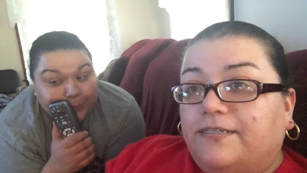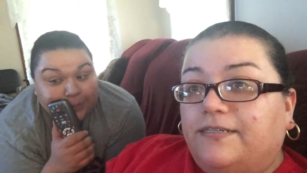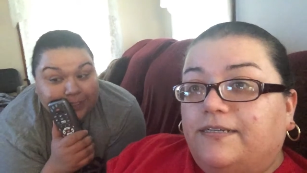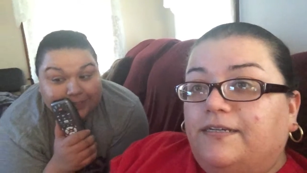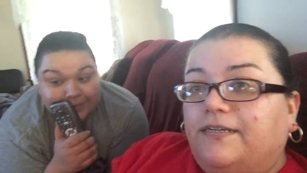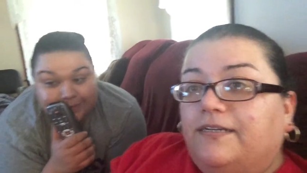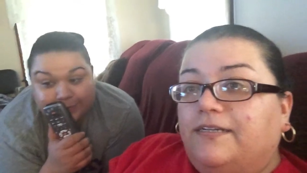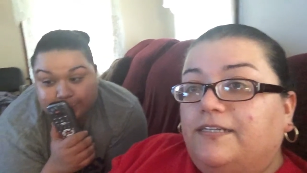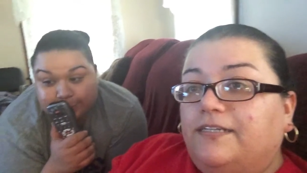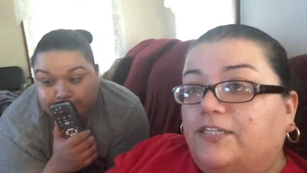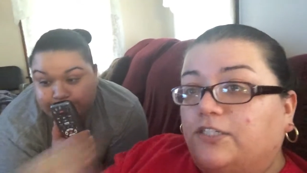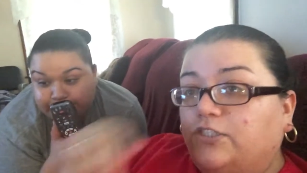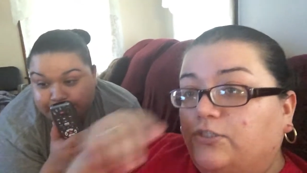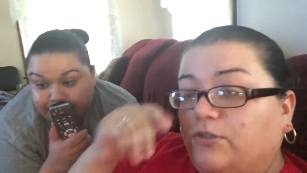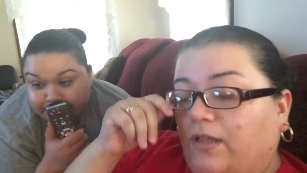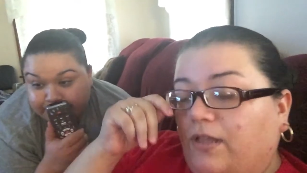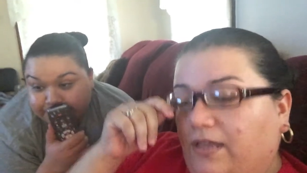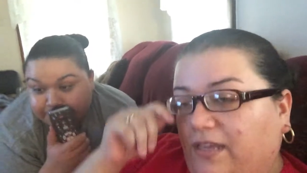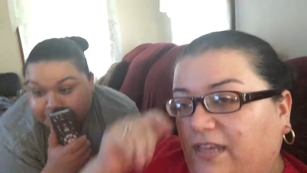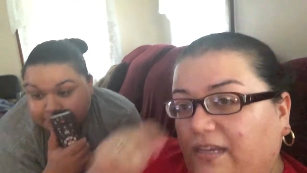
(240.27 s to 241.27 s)
Speaker 1: was. Did
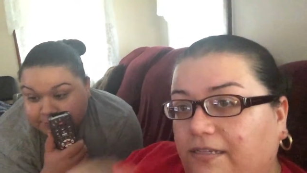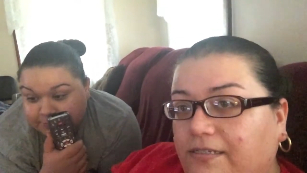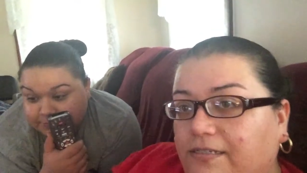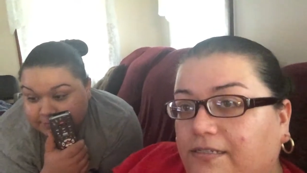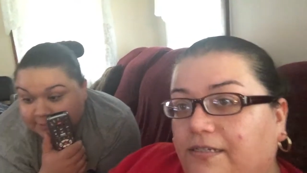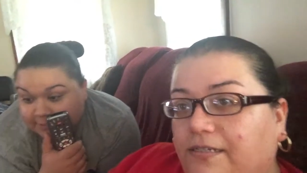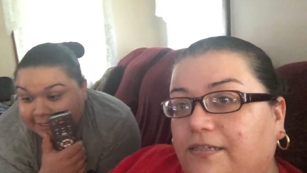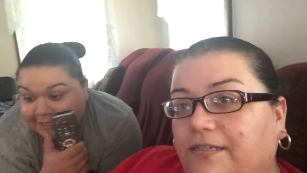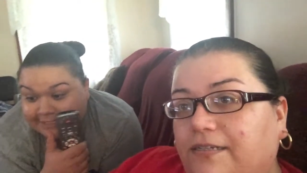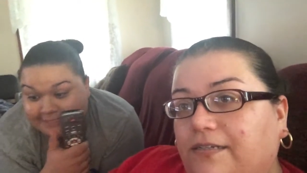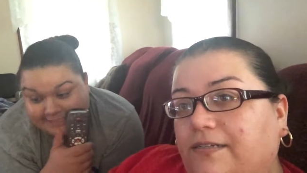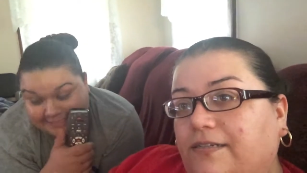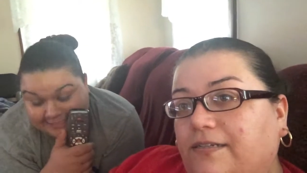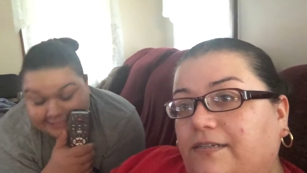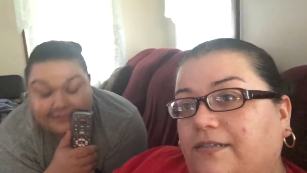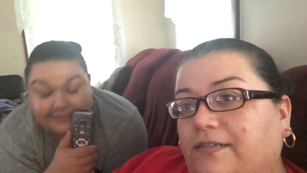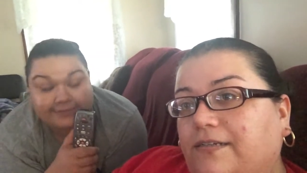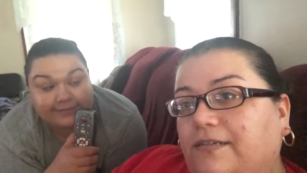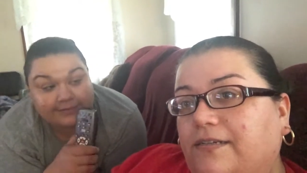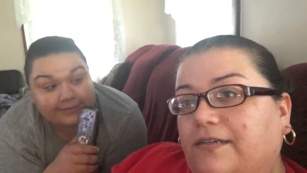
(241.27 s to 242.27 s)
you like it? I
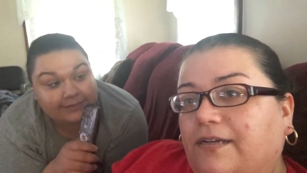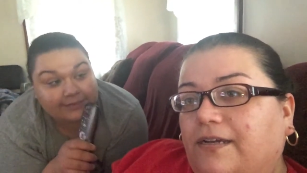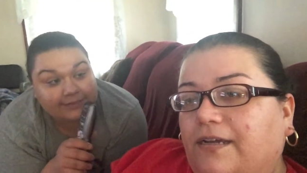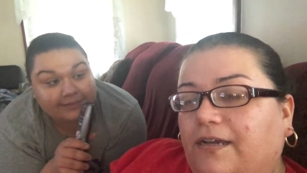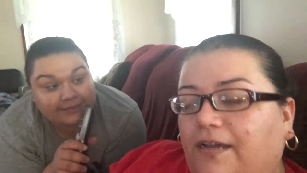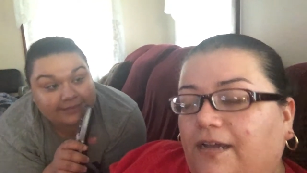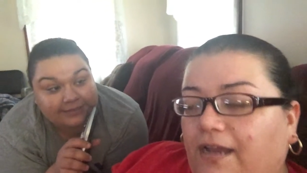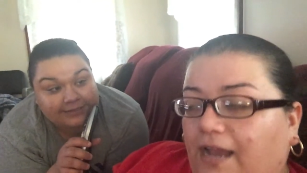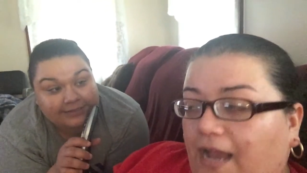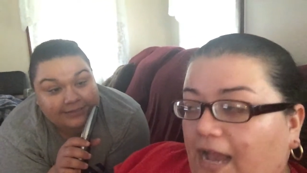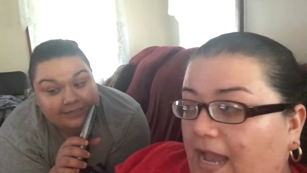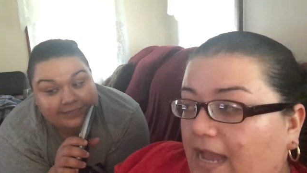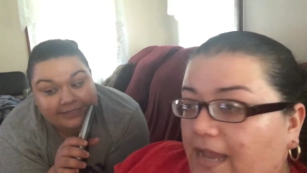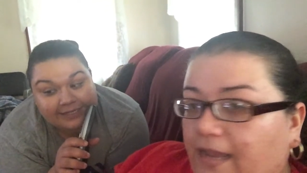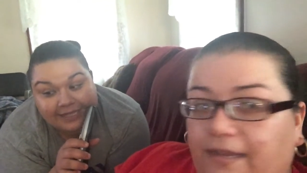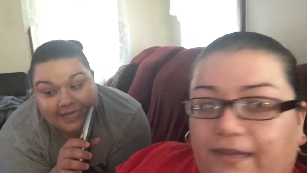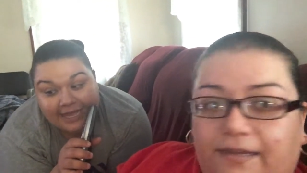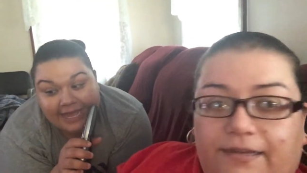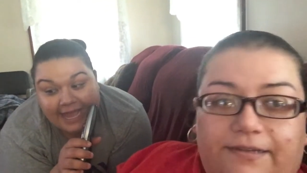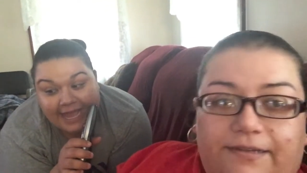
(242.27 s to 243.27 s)
did.
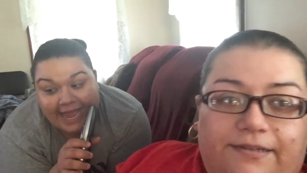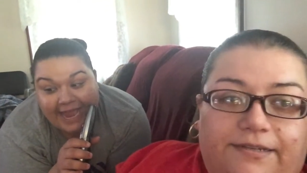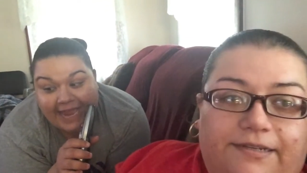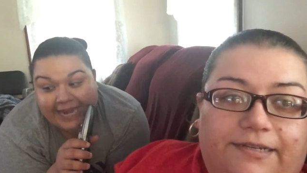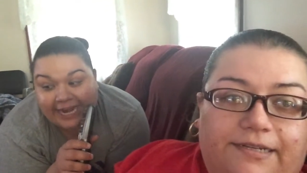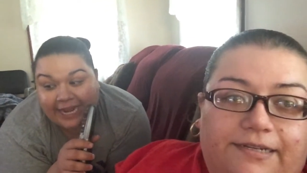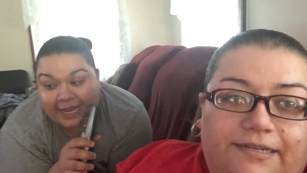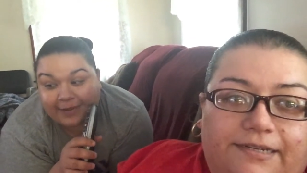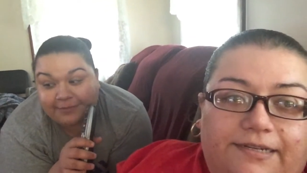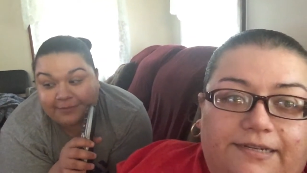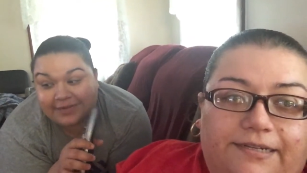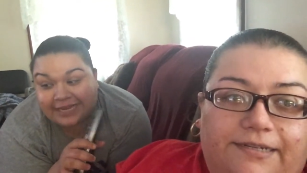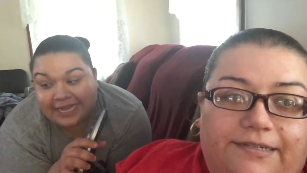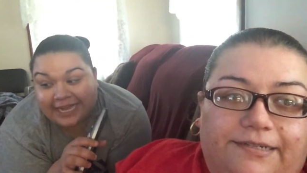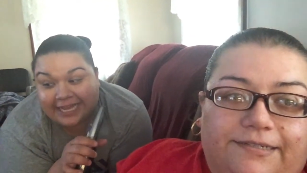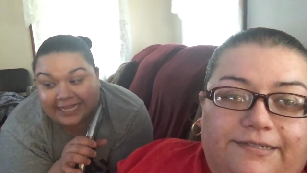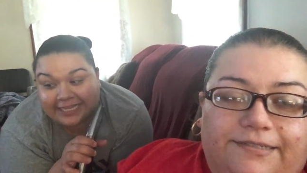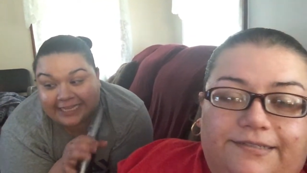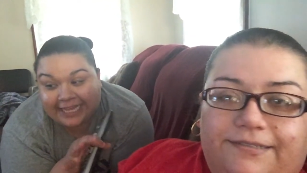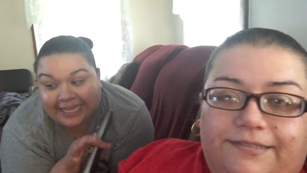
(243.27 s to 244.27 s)
I and I'm
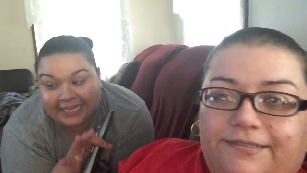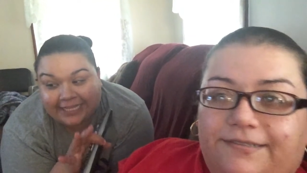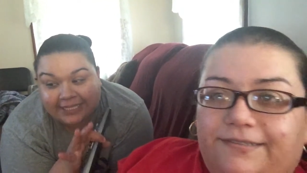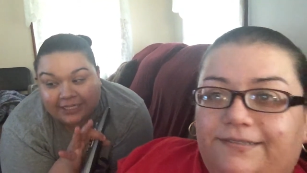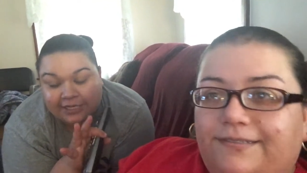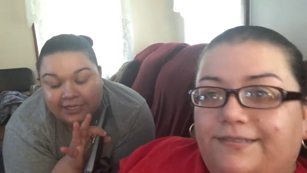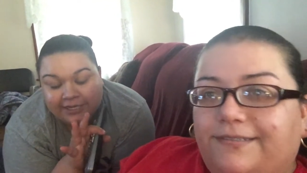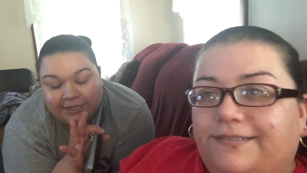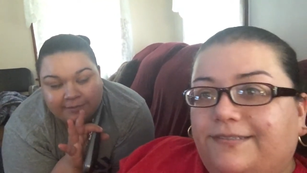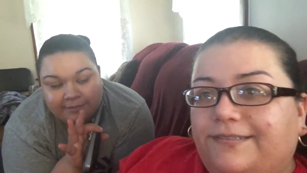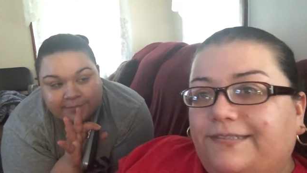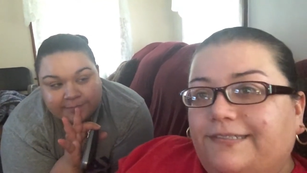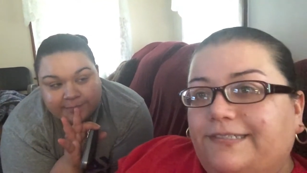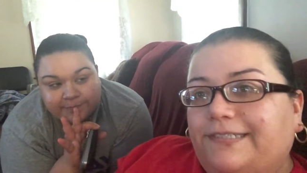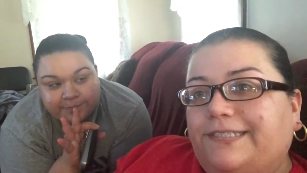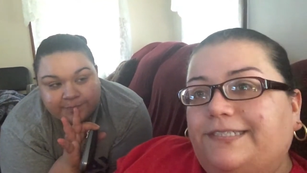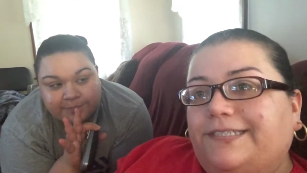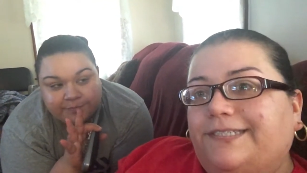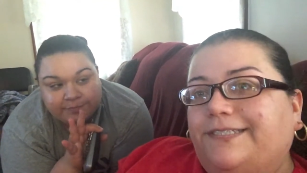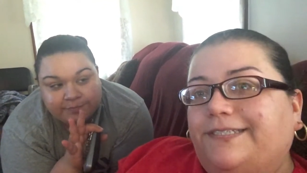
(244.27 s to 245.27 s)
not like a
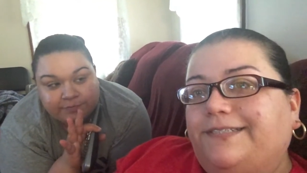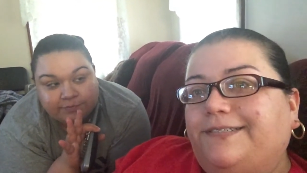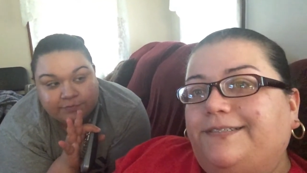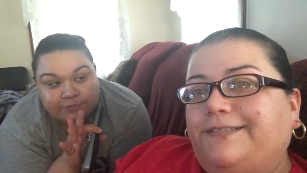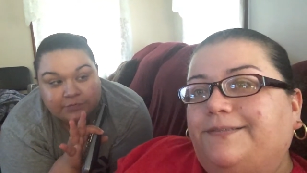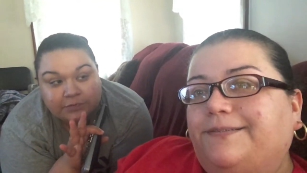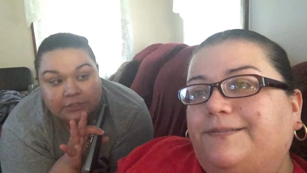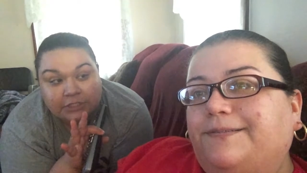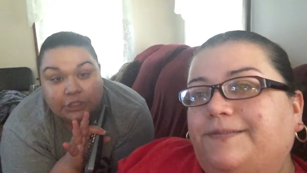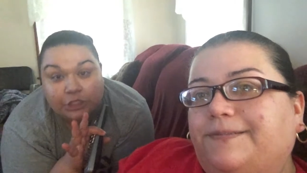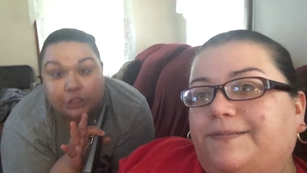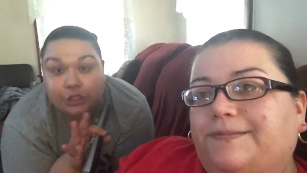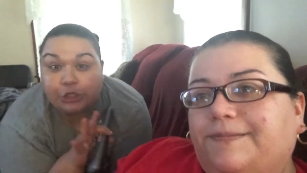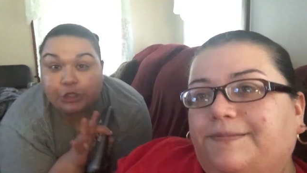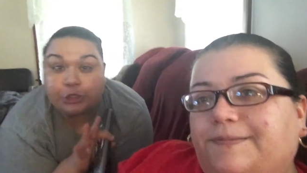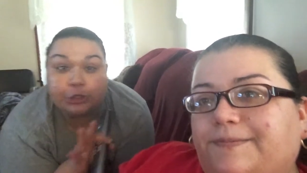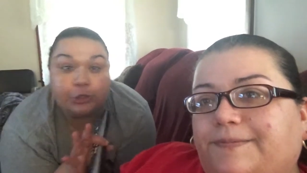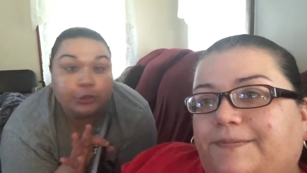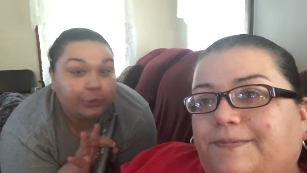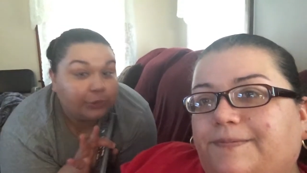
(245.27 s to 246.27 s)

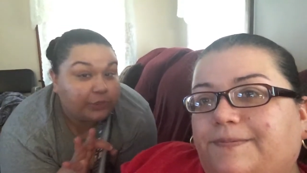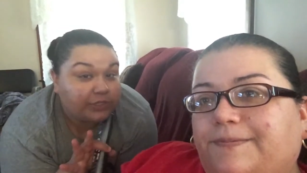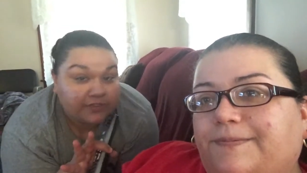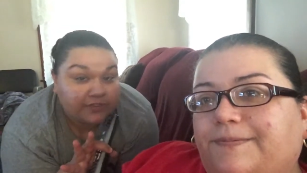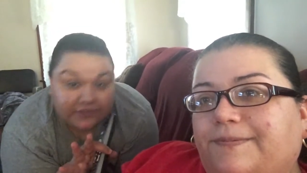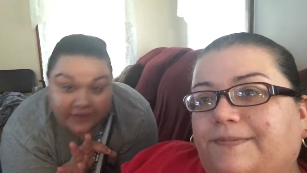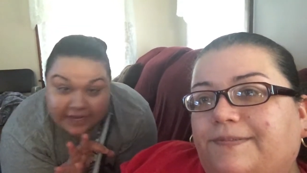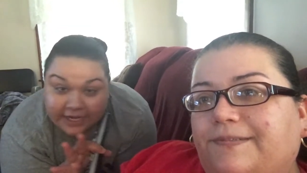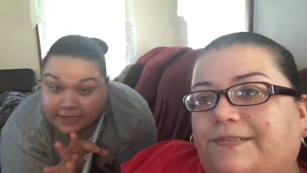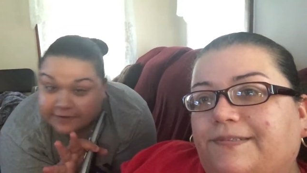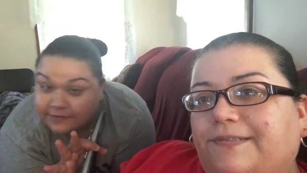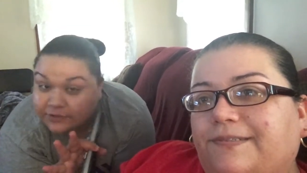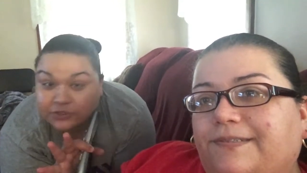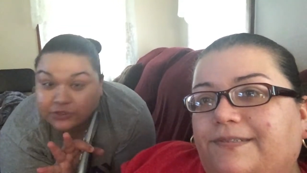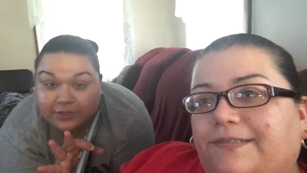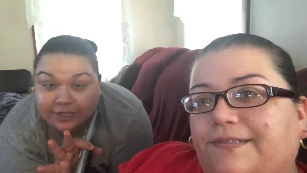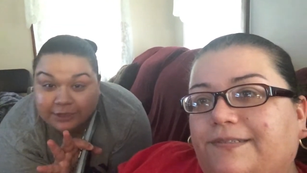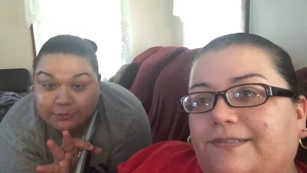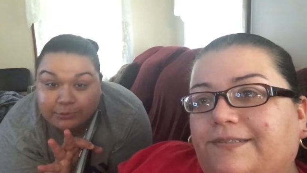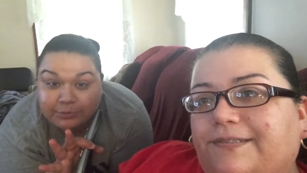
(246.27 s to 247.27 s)
huge fan of
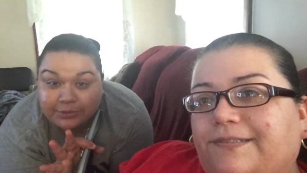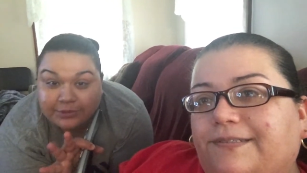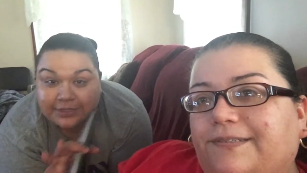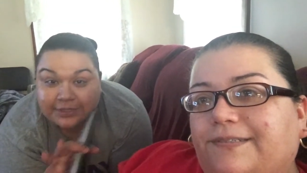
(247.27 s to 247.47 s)
shrimp.